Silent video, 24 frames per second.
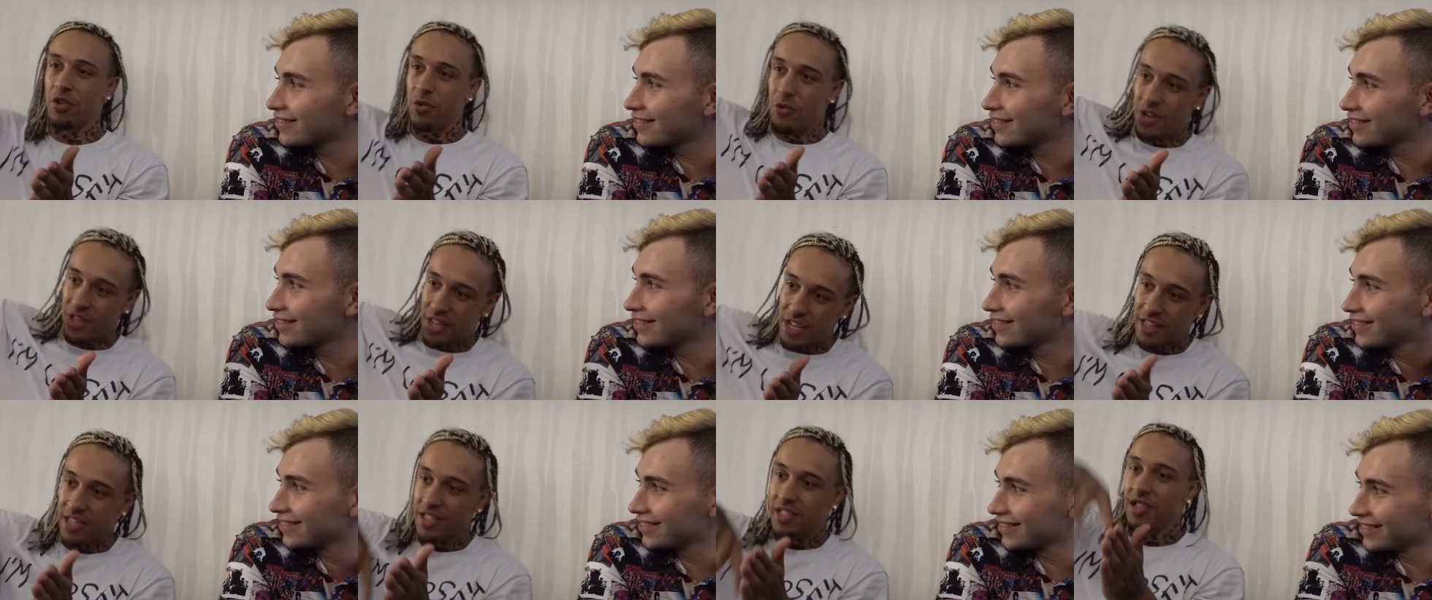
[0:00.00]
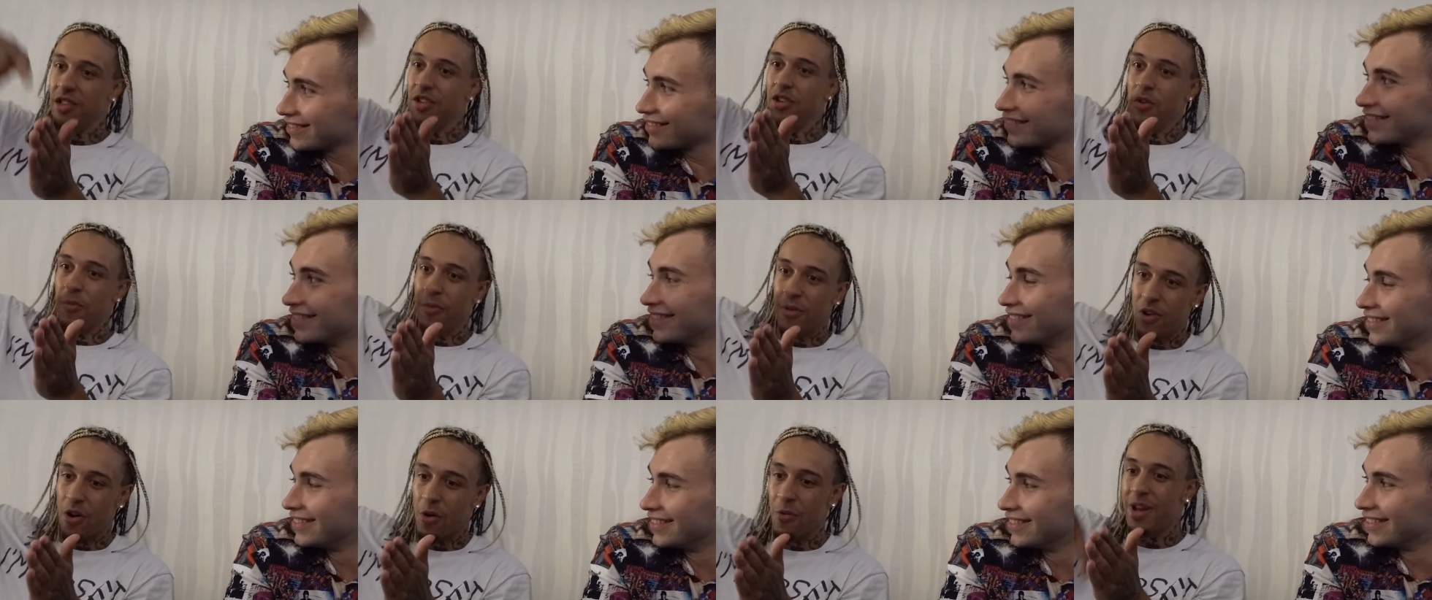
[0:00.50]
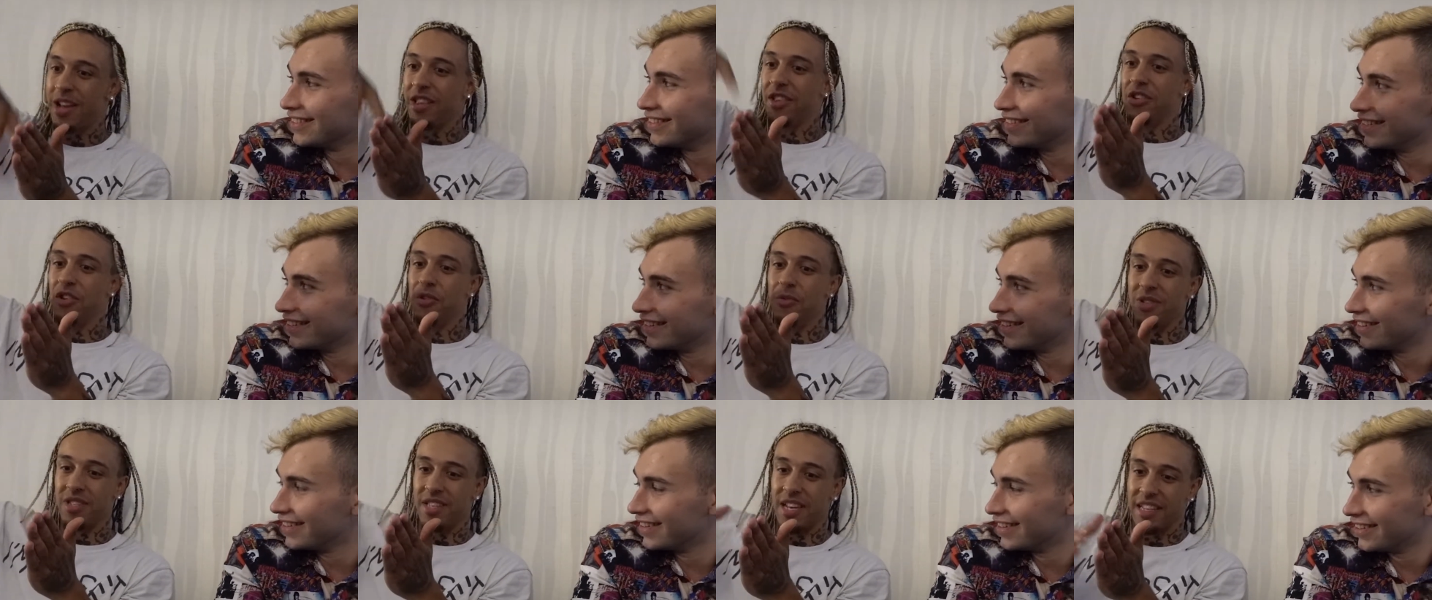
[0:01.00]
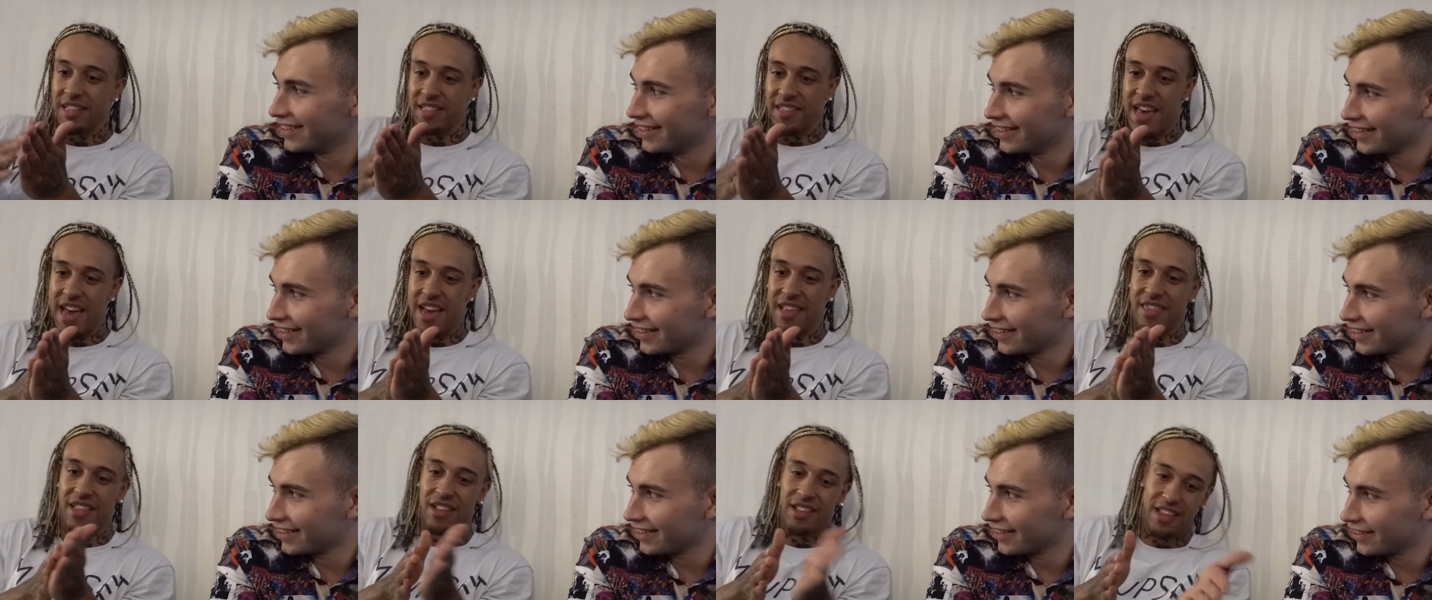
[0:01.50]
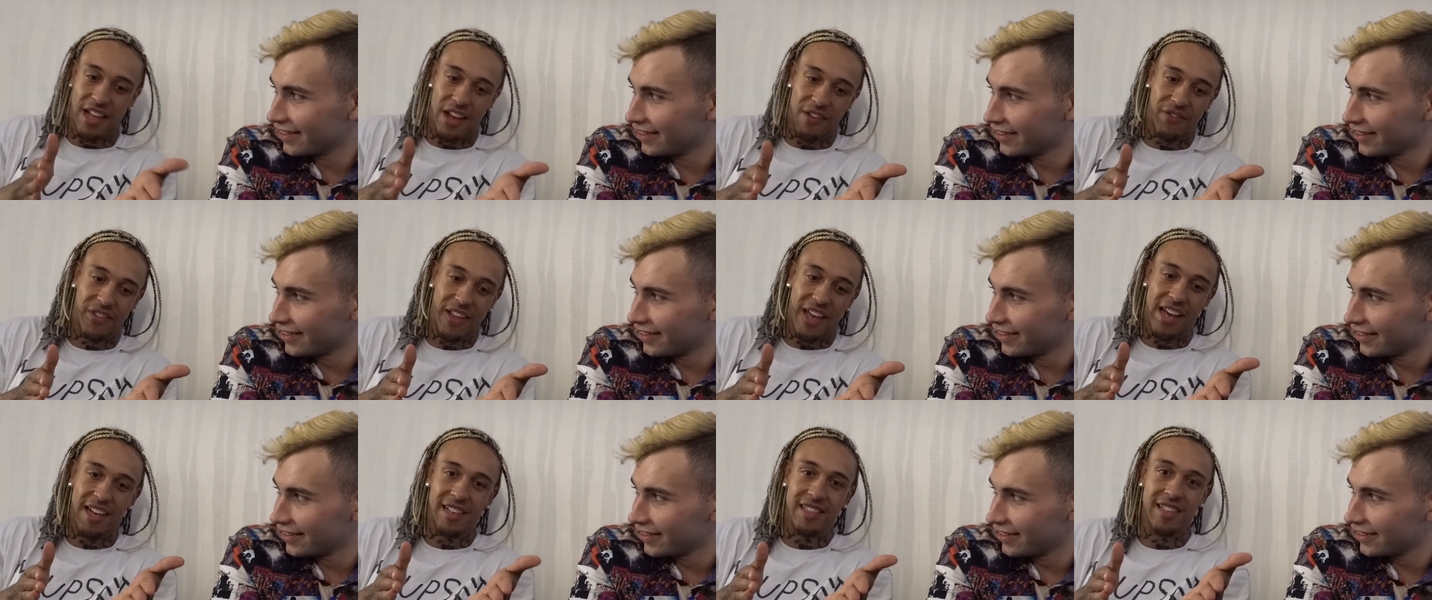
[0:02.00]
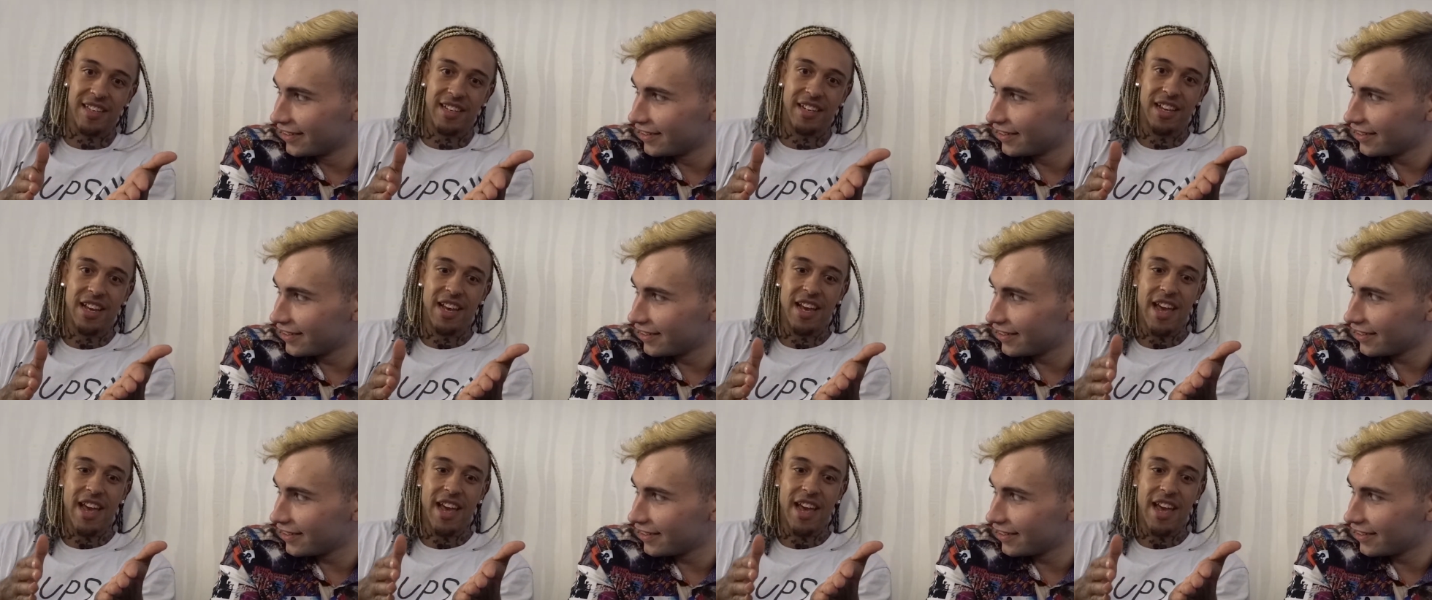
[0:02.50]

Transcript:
Speaker 1: doing like this loop, and all we had to do was like take the left exit,